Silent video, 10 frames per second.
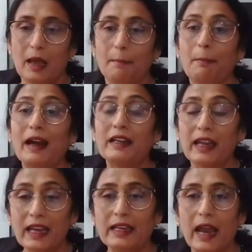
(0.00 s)
But
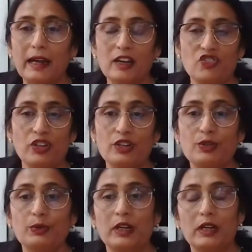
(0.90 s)
in addition
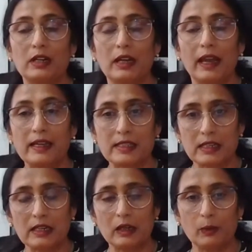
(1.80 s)
to the
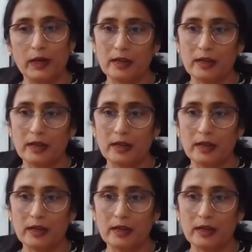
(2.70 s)
external world,